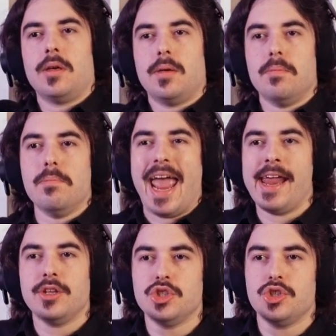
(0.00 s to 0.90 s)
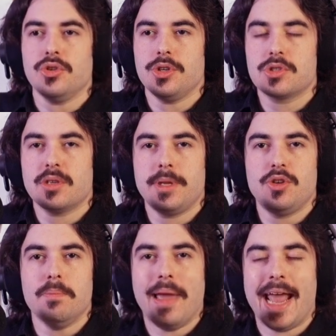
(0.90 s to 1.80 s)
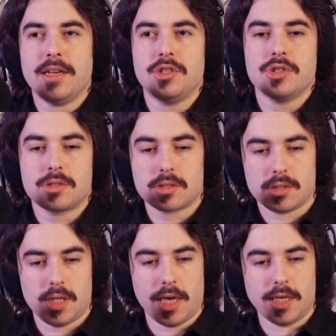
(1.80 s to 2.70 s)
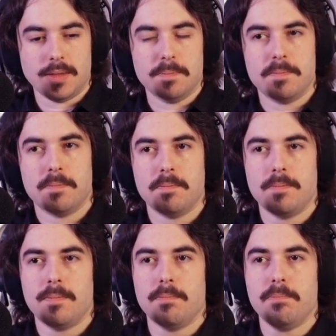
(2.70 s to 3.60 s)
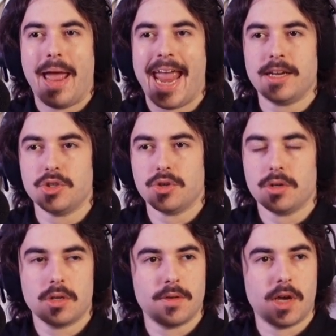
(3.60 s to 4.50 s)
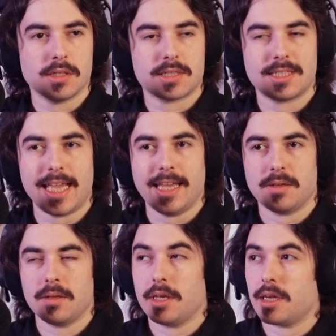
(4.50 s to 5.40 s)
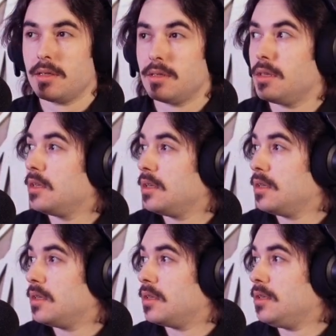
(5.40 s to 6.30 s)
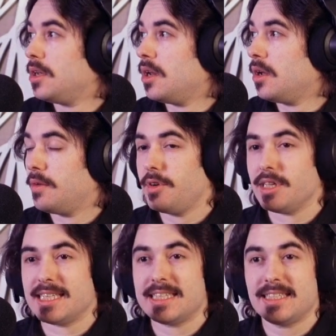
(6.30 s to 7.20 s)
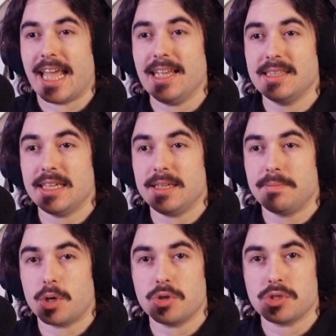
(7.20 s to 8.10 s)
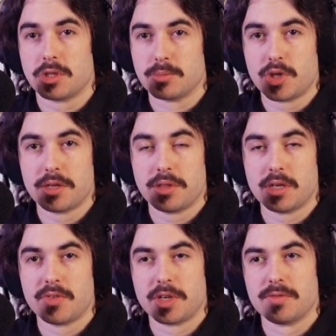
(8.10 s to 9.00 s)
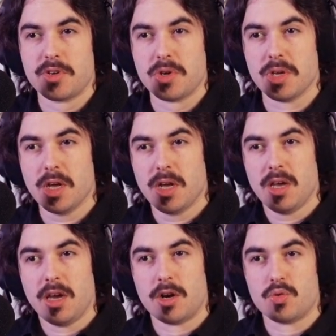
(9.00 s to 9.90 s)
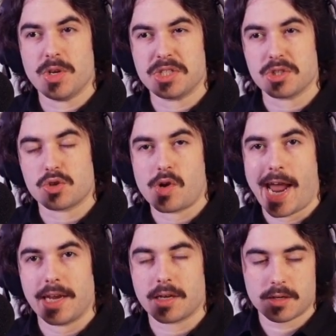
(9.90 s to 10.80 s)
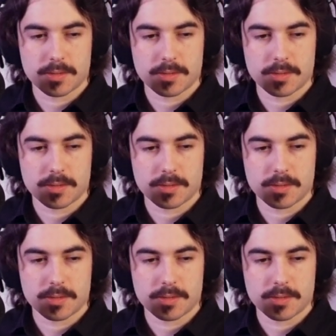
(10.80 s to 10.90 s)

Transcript: manager. You're somebody who manages a manor, a state, like a very stately person. I'm trying to think of like a very aristocratic.